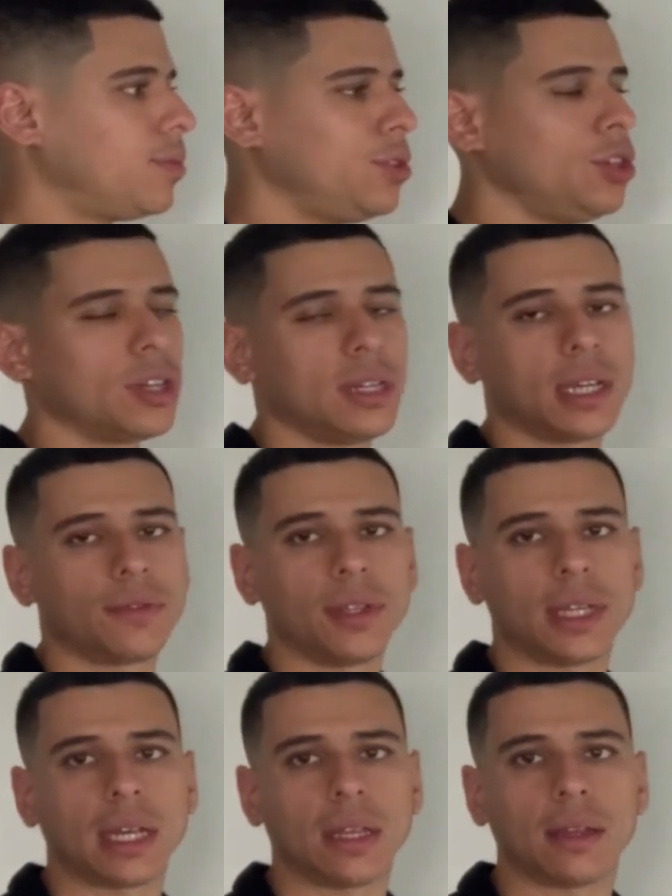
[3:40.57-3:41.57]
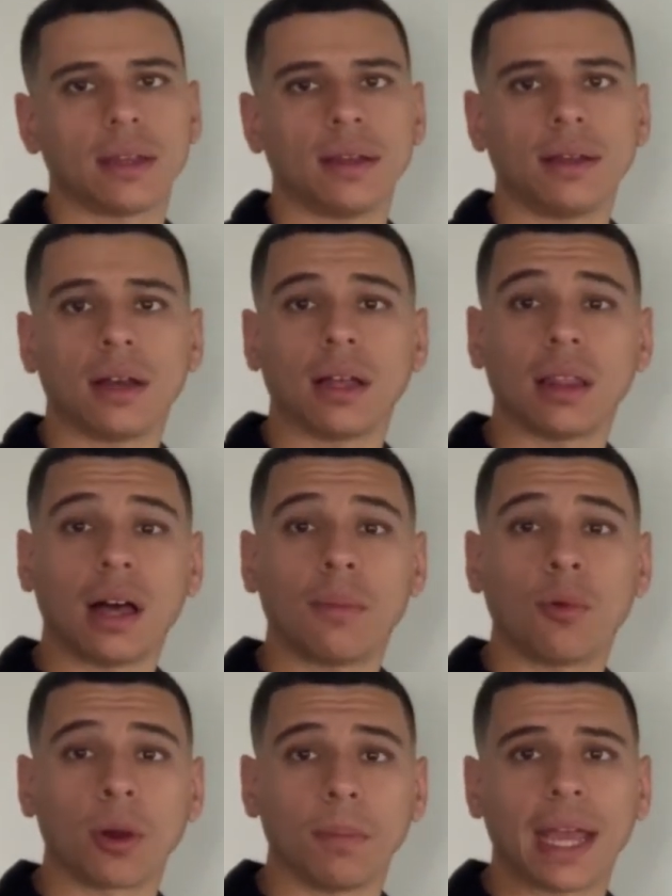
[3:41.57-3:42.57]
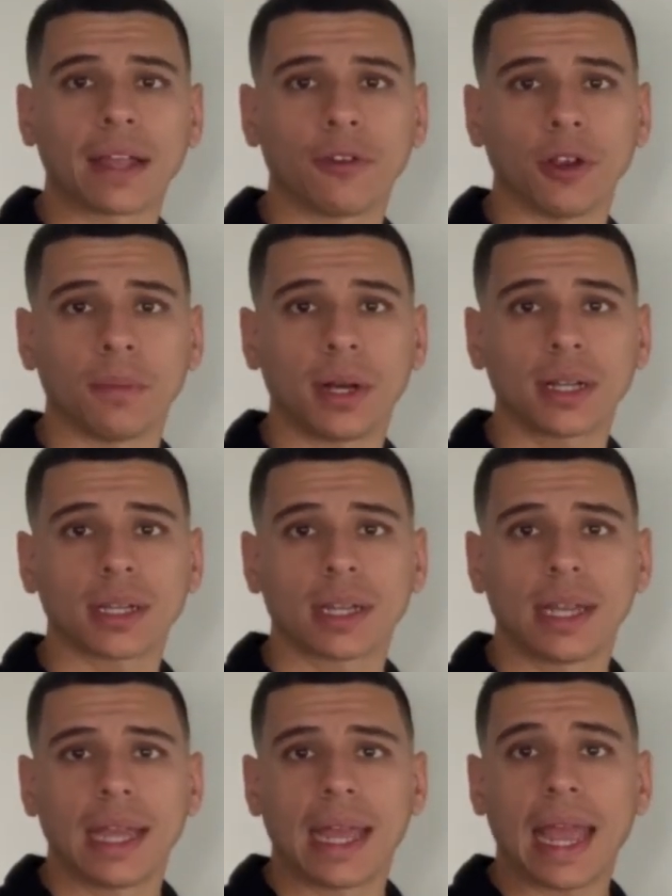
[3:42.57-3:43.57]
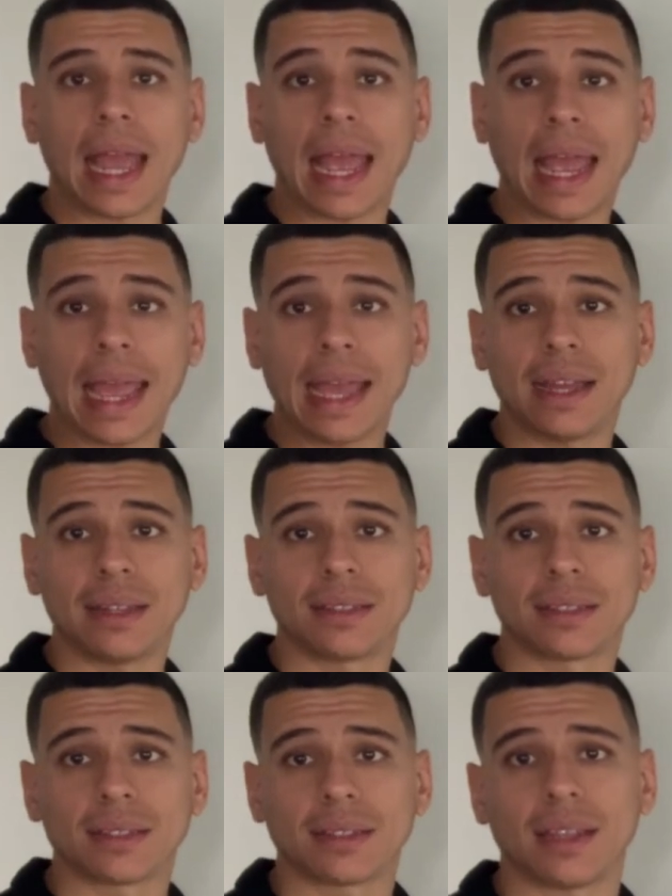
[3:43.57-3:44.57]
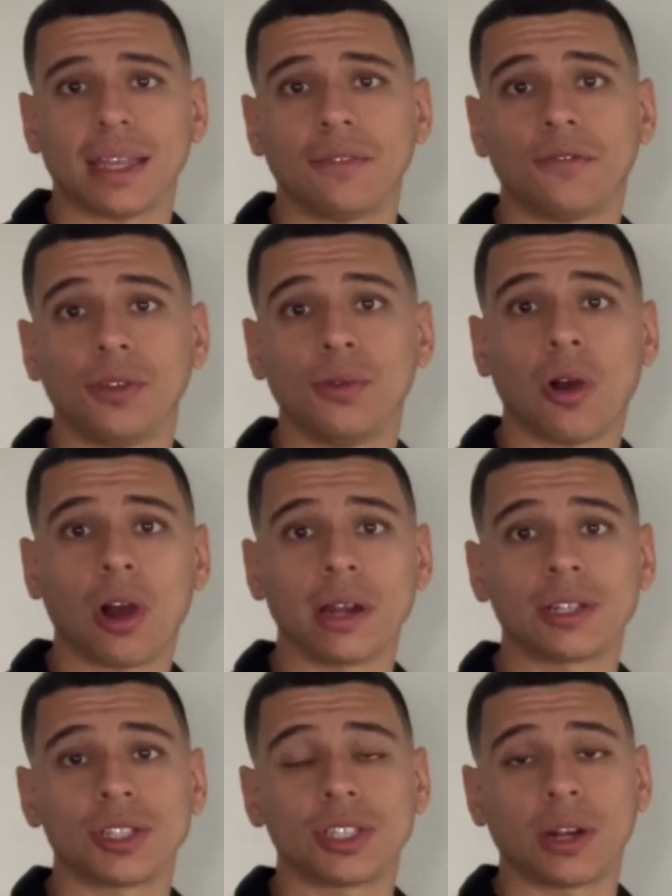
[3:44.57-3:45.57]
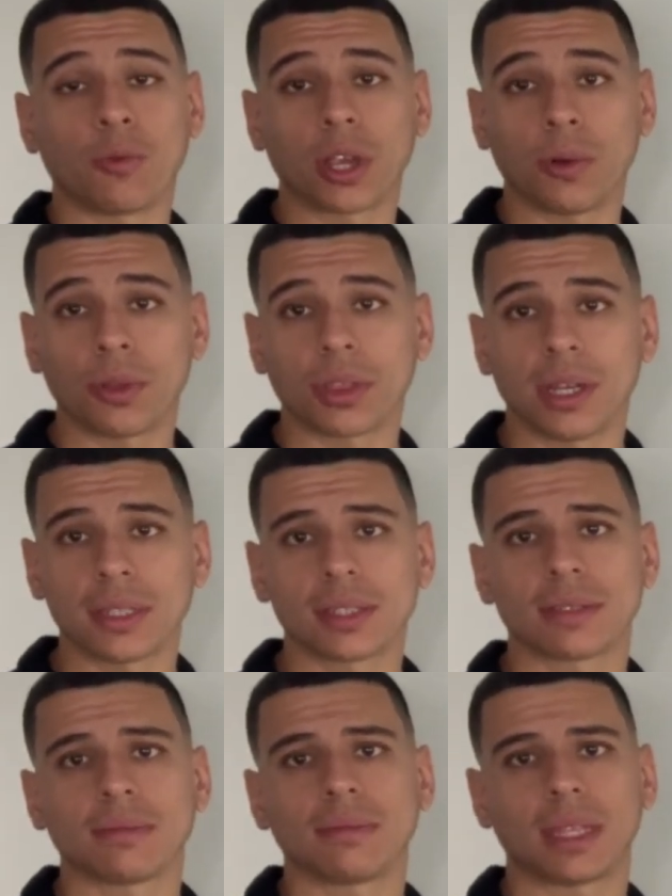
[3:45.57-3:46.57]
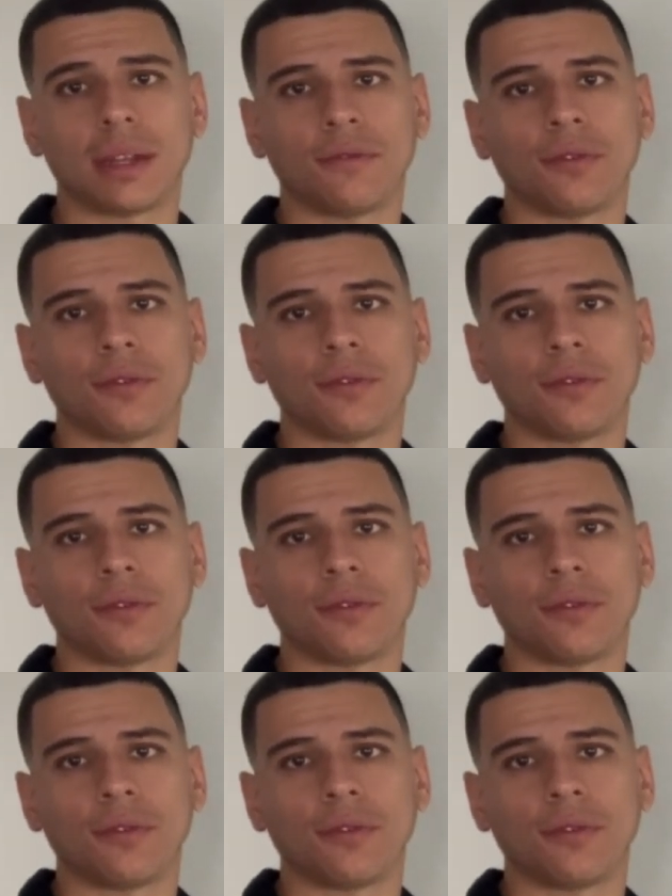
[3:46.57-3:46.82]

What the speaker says: You can definitely get a lot more bang for your buck. And if you are interested in working with us, then